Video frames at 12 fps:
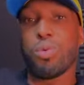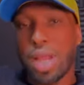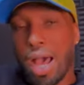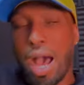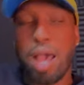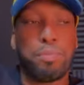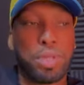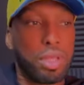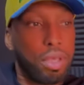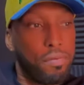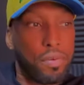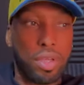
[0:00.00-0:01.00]
what I
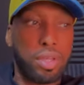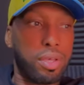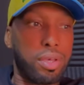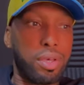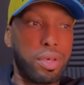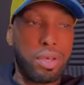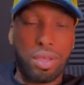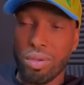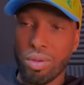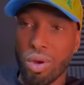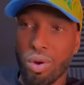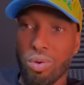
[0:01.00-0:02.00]
believe in. You
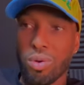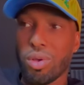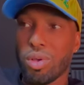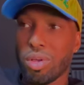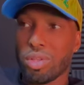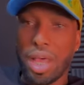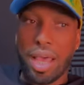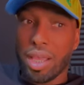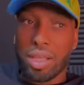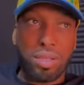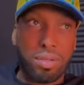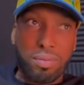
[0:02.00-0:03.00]
know, like,
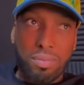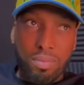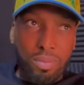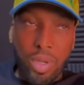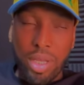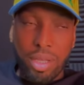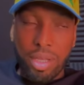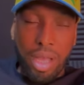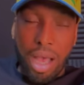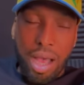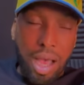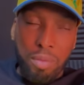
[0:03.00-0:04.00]

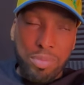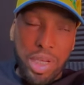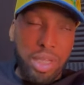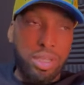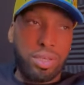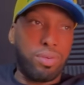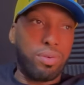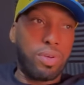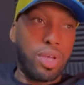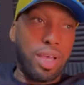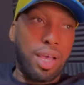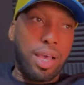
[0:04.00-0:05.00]
I'm telling you,
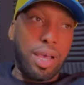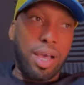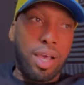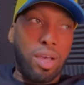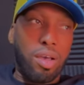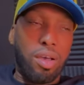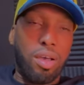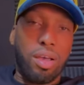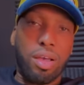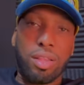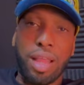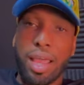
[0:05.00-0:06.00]

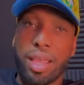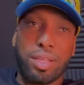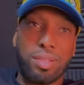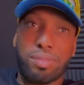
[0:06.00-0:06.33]
like,